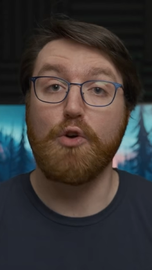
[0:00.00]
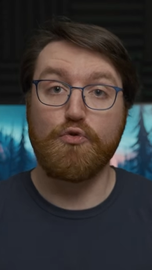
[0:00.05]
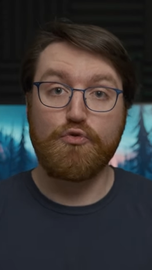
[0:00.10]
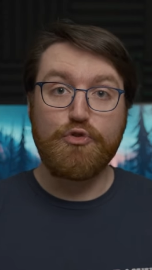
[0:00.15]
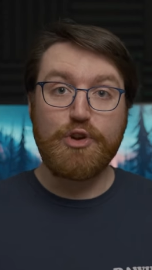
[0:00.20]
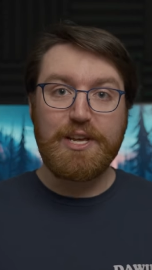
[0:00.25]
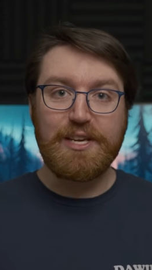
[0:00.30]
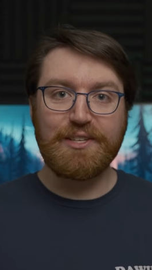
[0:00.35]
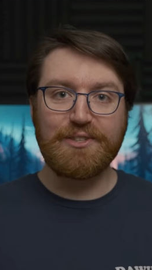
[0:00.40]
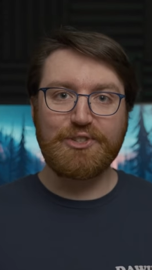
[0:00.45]

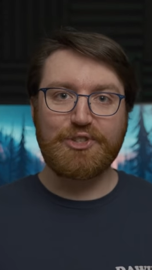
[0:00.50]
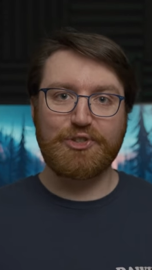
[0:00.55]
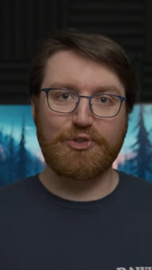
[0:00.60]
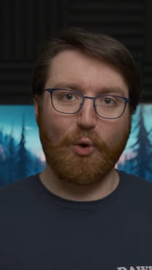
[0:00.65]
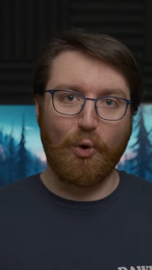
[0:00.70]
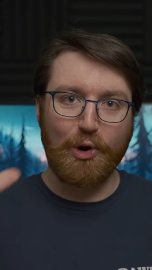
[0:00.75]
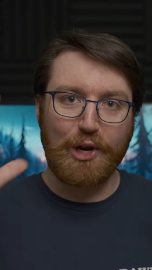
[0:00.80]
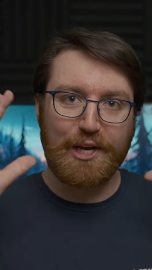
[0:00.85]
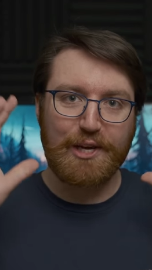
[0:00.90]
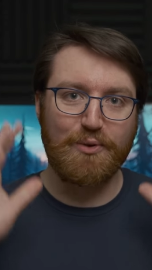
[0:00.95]

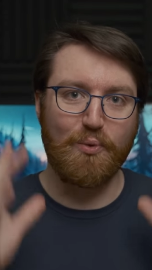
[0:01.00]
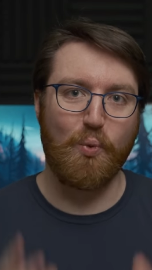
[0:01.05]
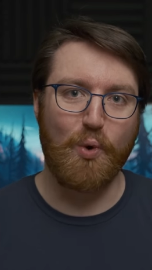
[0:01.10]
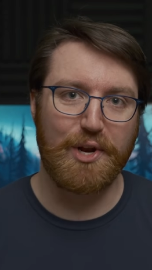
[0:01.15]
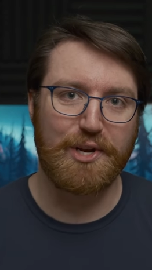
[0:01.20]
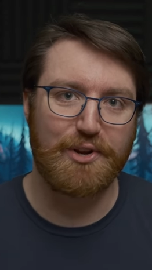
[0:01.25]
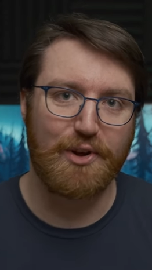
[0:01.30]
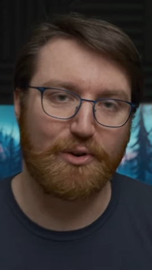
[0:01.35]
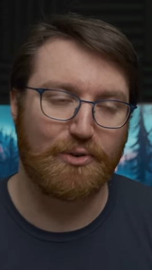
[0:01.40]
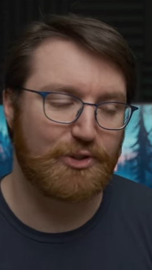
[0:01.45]
Reinstalling
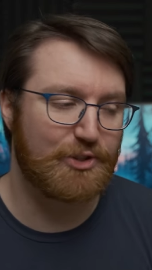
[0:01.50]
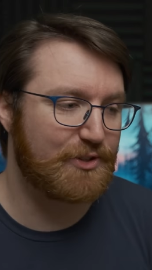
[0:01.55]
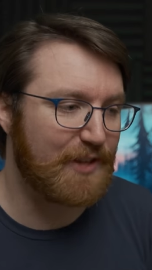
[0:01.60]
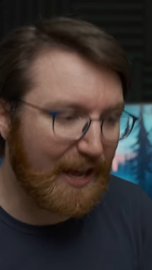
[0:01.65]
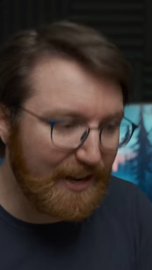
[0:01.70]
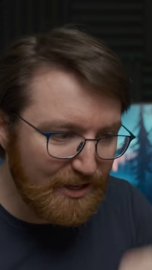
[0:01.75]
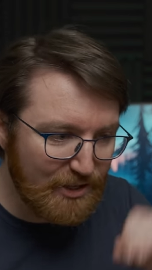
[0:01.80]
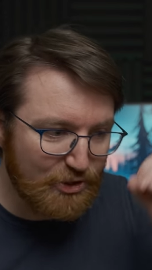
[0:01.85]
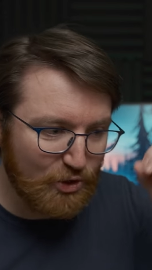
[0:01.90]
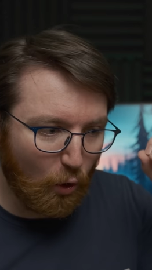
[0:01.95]
Windows.
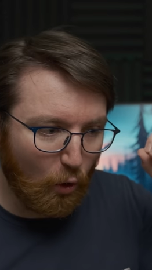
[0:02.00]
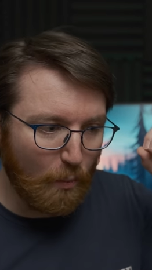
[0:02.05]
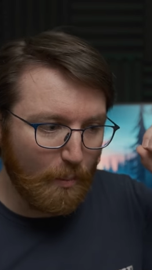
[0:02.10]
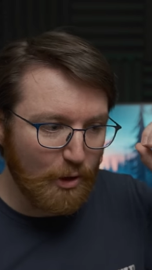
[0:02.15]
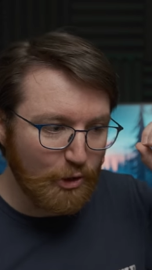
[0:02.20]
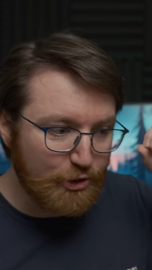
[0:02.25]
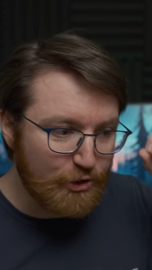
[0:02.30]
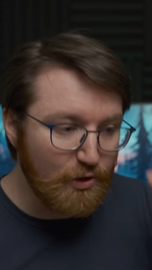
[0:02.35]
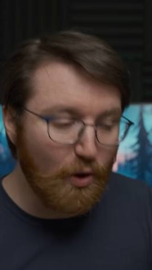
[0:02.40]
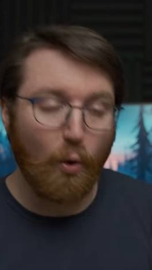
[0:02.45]
That is
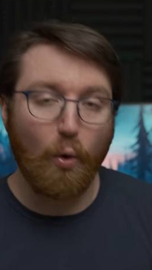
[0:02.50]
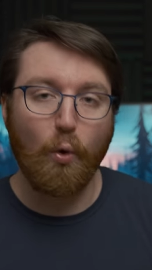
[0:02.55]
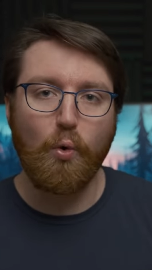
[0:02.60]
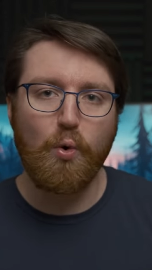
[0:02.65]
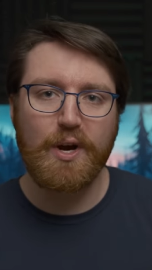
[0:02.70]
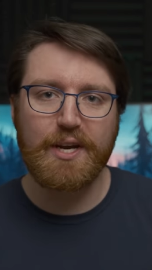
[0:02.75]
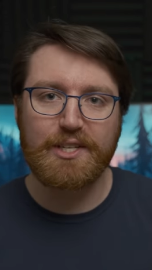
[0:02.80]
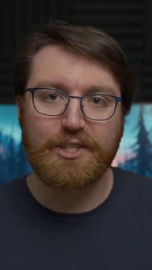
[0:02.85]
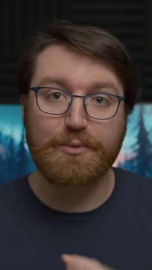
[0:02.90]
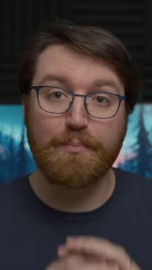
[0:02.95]
almost
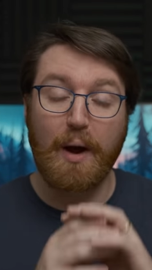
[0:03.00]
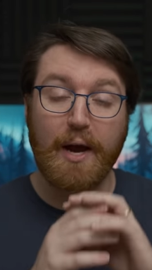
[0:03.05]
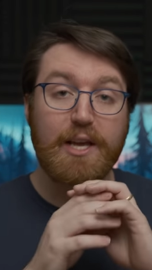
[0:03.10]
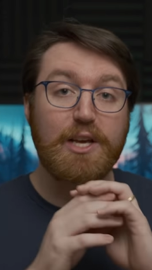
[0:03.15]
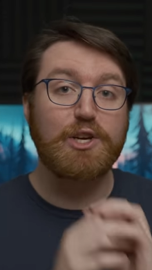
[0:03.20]
always my